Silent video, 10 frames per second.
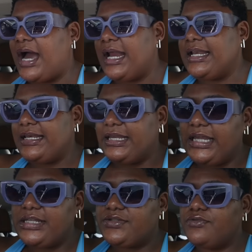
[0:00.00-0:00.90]
I
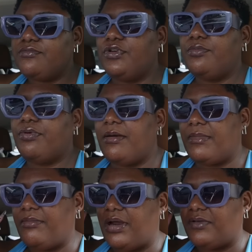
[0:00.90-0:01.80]
need to meal prep
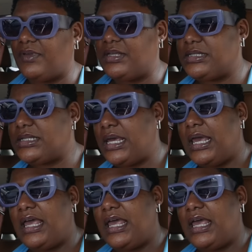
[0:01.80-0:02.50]
my breakfast.